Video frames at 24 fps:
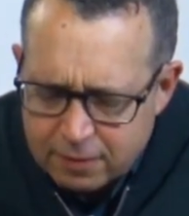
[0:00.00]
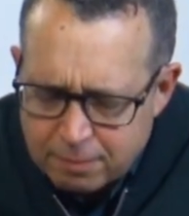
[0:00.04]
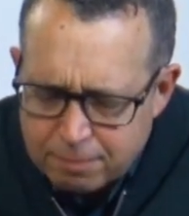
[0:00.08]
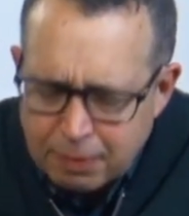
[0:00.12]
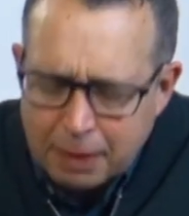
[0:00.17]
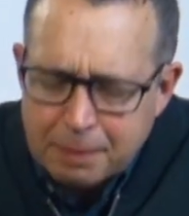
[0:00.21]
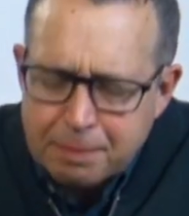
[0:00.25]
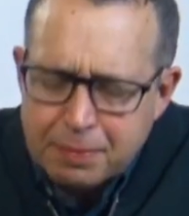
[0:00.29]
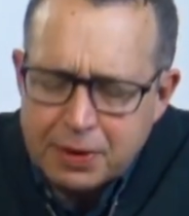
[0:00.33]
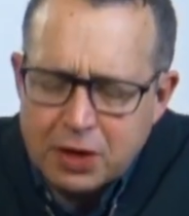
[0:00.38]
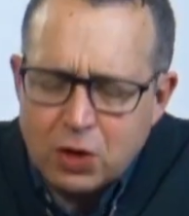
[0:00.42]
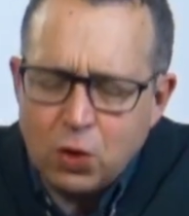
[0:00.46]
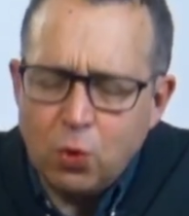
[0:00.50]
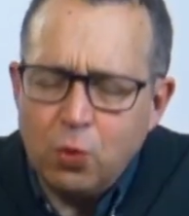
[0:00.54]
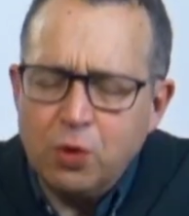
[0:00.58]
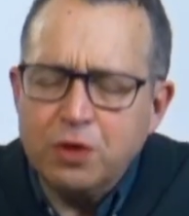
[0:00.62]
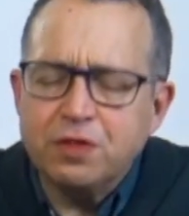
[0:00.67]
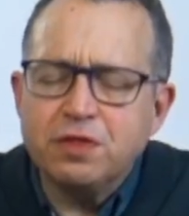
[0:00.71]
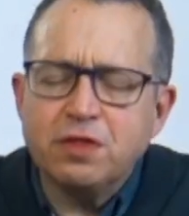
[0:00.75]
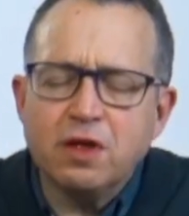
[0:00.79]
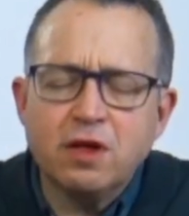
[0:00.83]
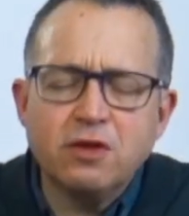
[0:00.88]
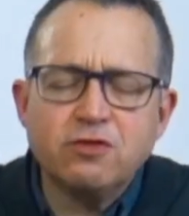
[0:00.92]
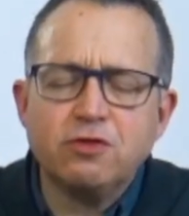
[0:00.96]
by being
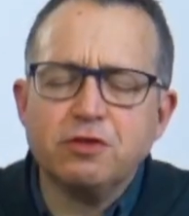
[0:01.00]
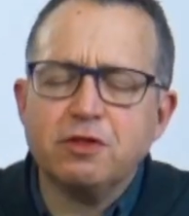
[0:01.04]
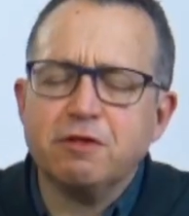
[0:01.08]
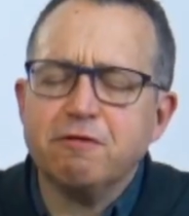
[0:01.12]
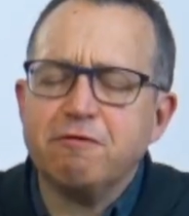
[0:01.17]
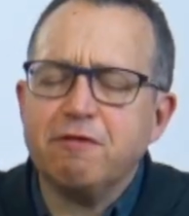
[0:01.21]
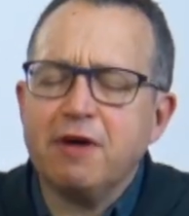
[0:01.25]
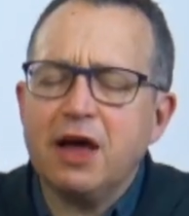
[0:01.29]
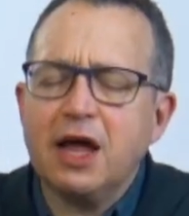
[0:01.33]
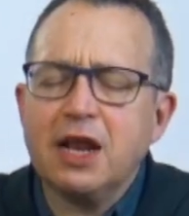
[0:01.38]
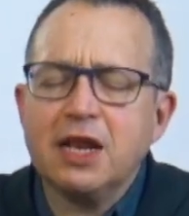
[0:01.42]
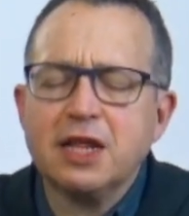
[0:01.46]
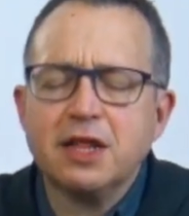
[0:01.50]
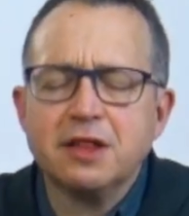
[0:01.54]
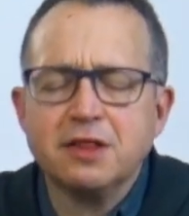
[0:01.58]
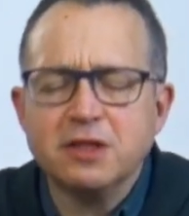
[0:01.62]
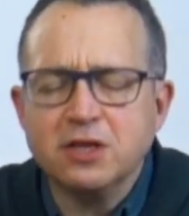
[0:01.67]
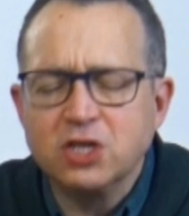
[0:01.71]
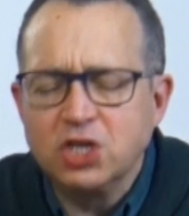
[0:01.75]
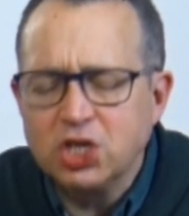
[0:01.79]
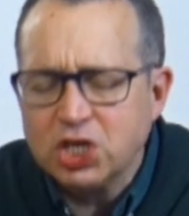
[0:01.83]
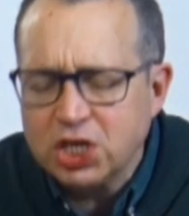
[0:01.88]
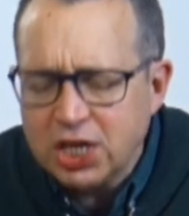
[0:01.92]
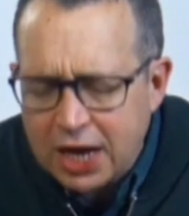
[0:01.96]
with us through the valley of
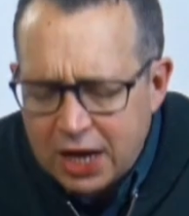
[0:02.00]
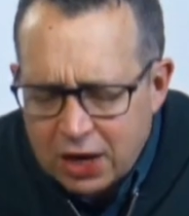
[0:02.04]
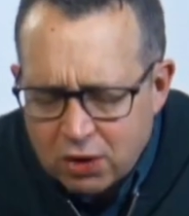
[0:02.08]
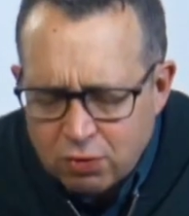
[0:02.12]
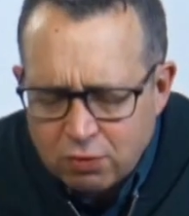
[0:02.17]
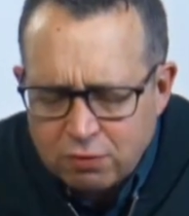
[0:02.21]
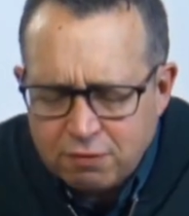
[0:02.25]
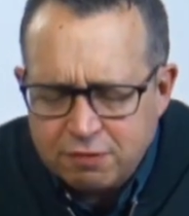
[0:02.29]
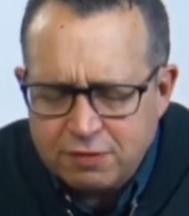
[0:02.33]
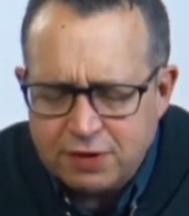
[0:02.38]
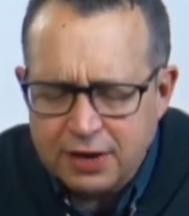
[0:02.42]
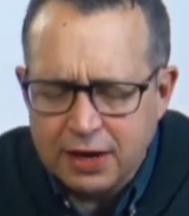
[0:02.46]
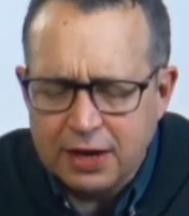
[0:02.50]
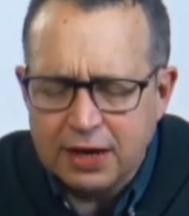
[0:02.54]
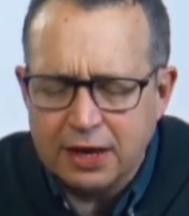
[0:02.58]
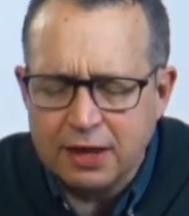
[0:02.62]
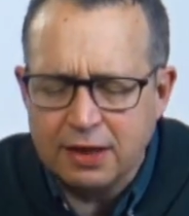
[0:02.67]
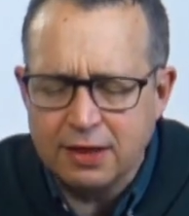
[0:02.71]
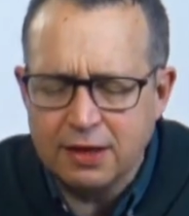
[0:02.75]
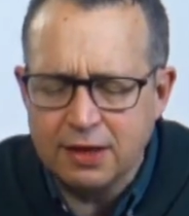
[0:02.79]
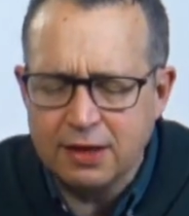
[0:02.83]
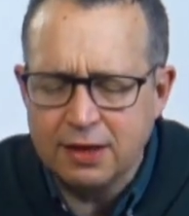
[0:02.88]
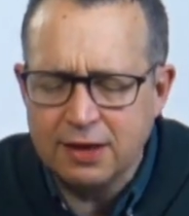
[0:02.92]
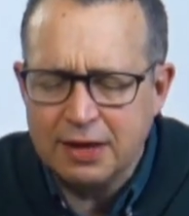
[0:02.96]
the shadow of
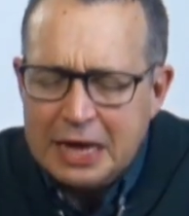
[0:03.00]
death,